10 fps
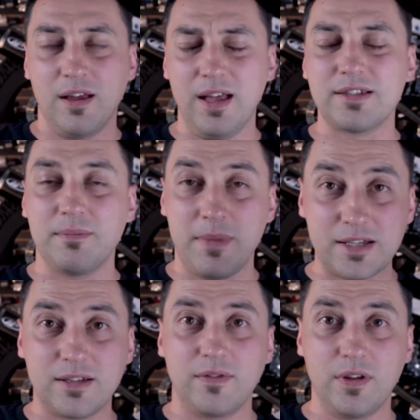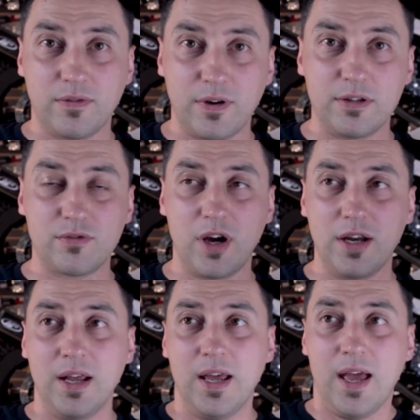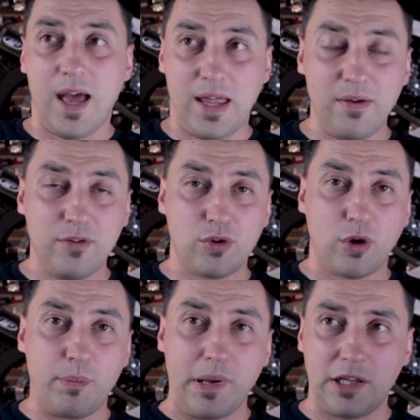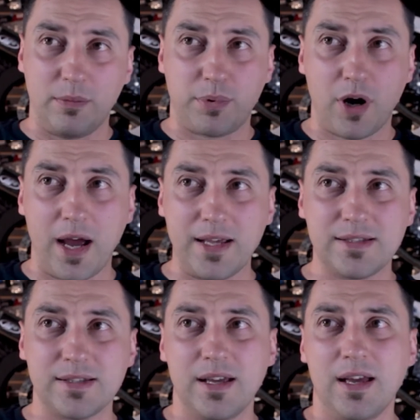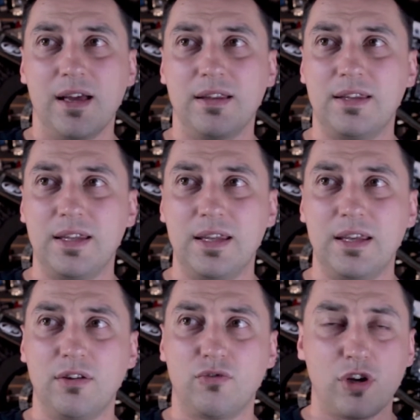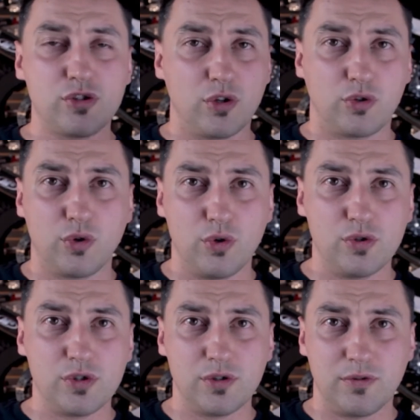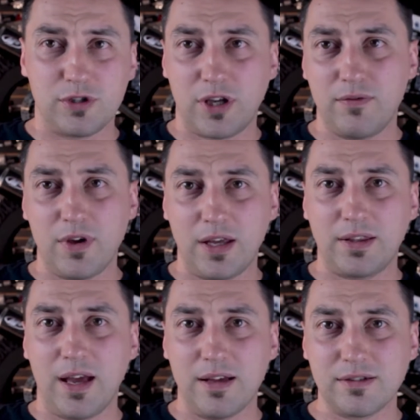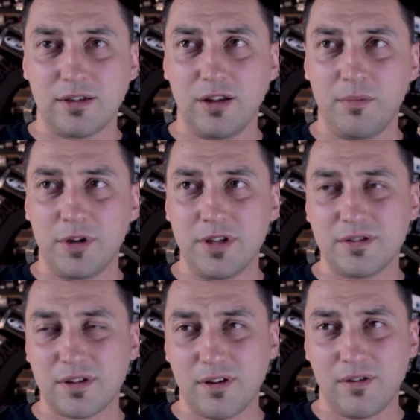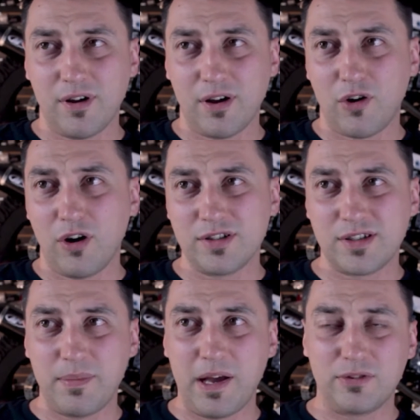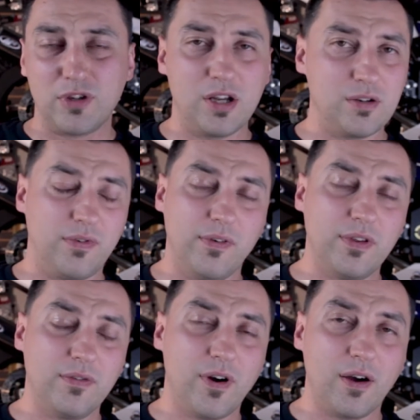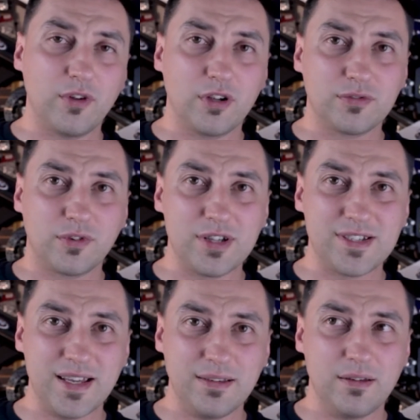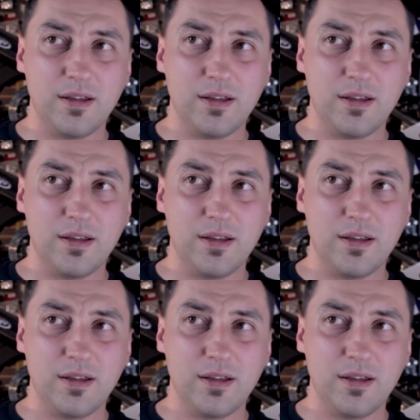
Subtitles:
That's a massive difference, right? And then when you compare the price, the Rosso 2s, which give you 8,000 kilometers, cost about $355 for a set.